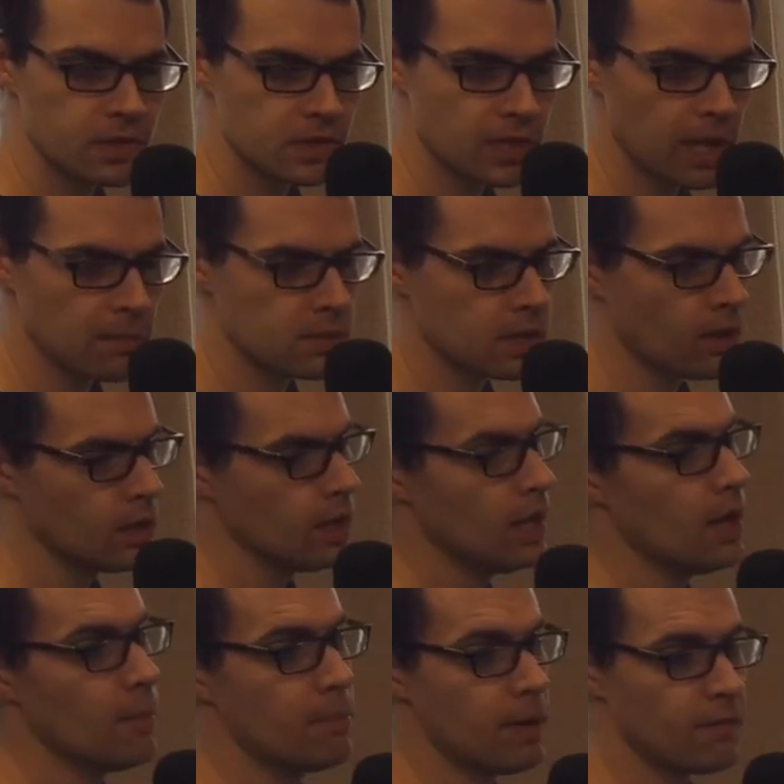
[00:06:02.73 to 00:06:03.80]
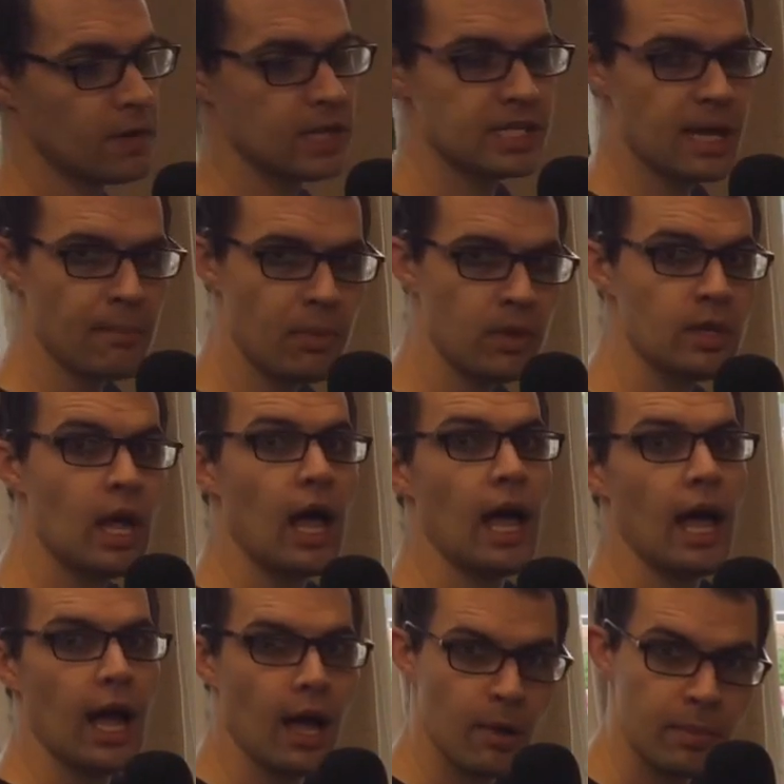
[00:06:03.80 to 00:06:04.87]
the same. So, bit of an example.
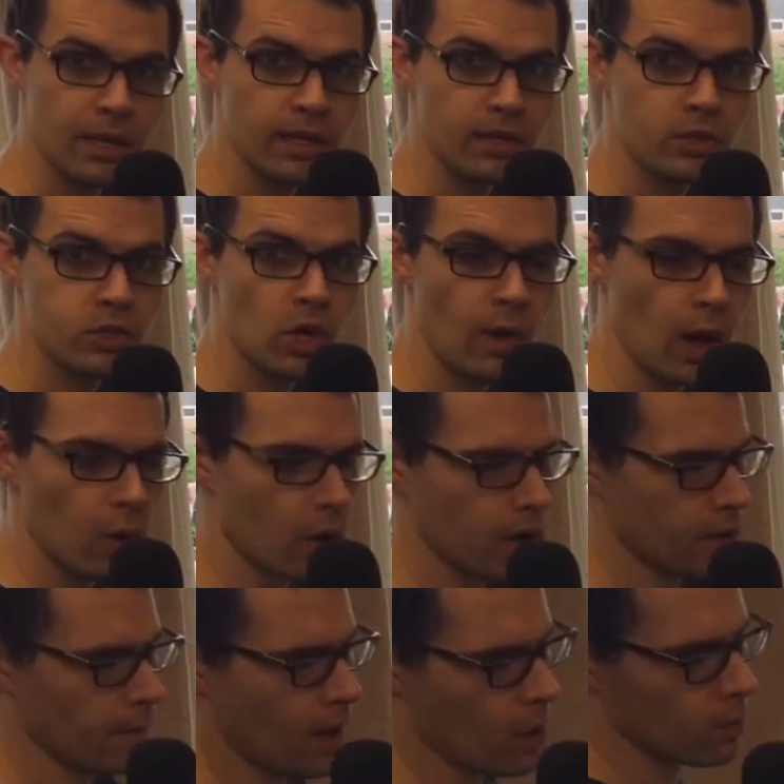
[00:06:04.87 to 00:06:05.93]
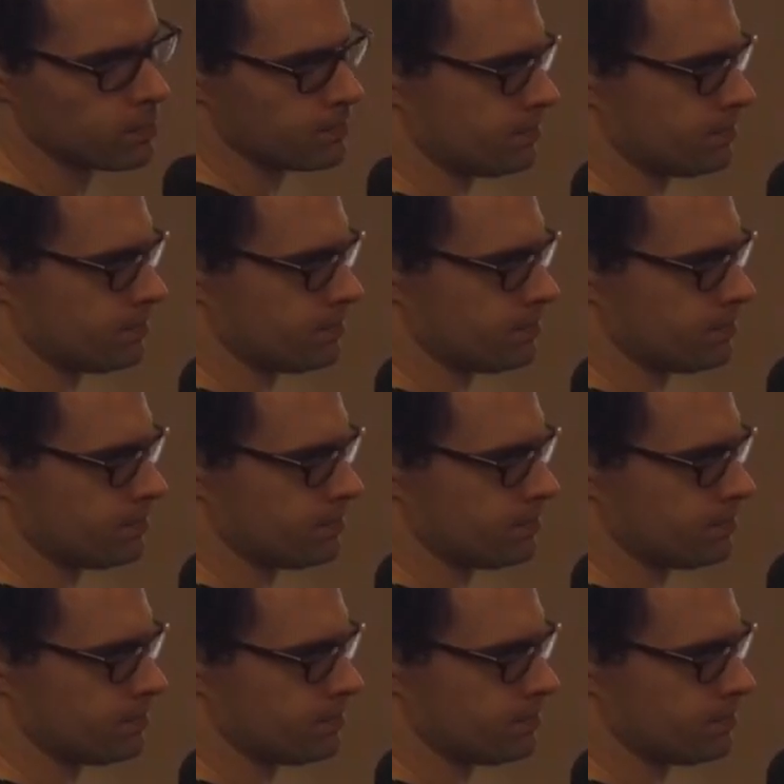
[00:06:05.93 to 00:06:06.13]
I'll play a little solo. Here we go.